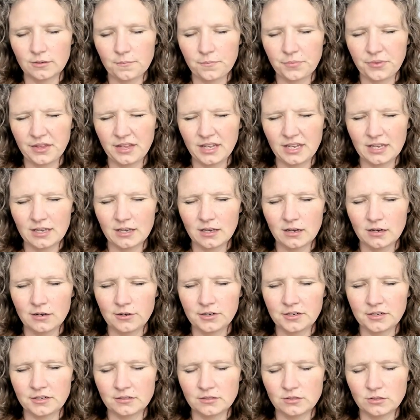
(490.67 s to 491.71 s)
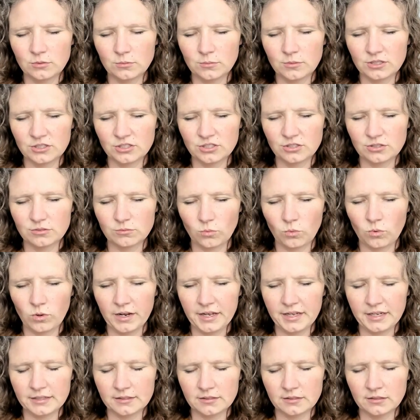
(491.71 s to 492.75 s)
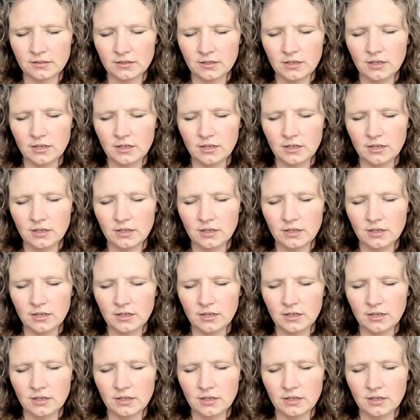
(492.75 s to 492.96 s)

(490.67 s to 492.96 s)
like carrying too much weight,